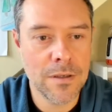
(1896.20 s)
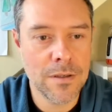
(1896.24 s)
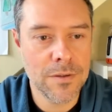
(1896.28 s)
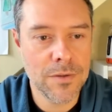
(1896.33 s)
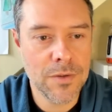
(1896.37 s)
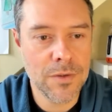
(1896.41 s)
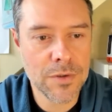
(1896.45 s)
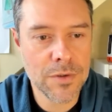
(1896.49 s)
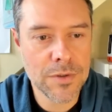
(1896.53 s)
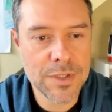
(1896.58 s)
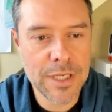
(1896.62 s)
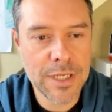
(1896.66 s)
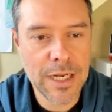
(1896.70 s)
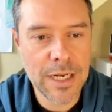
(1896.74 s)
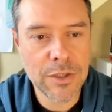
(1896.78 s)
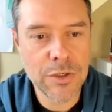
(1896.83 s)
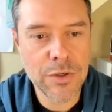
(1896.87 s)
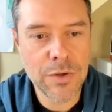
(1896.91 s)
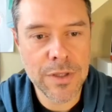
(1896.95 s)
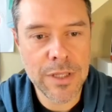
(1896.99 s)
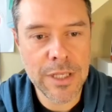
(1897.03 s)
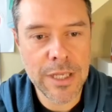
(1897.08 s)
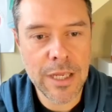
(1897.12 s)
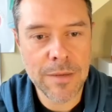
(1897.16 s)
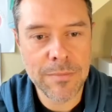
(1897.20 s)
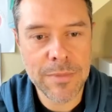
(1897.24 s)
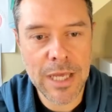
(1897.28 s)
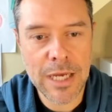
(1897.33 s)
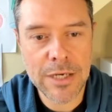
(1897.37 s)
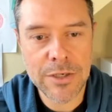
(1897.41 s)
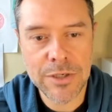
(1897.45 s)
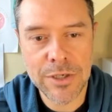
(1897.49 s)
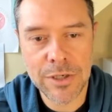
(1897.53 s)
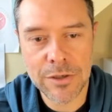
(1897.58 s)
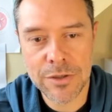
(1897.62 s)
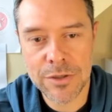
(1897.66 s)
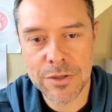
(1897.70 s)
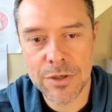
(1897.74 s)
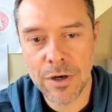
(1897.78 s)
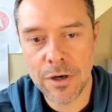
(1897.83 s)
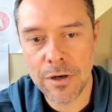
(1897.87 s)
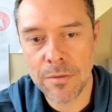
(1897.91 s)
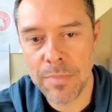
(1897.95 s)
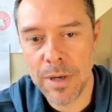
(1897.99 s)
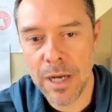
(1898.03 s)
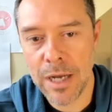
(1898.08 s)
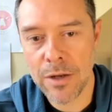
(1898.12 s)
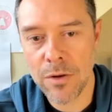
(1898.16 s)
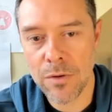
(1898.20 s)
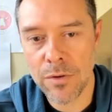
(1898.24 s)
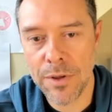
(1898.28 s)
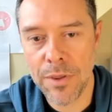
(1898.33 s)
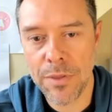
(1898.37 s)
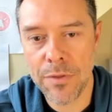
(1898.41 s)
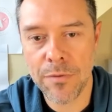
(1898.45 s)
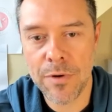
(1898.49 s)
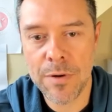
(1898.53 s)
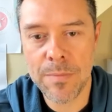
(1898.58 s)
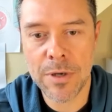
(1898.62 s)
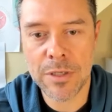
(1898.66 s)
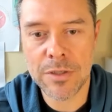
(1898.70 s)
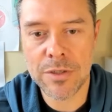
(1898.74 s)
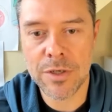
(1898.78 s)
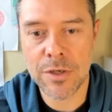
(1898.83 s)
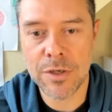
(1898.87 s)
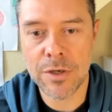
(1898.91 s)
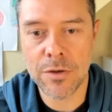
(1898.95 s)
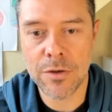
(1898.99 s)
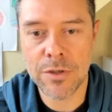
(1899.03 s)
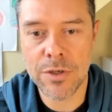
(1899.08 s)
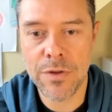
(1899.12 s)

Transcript: Durr said, I joined the game last year and started buying only 3 months ago.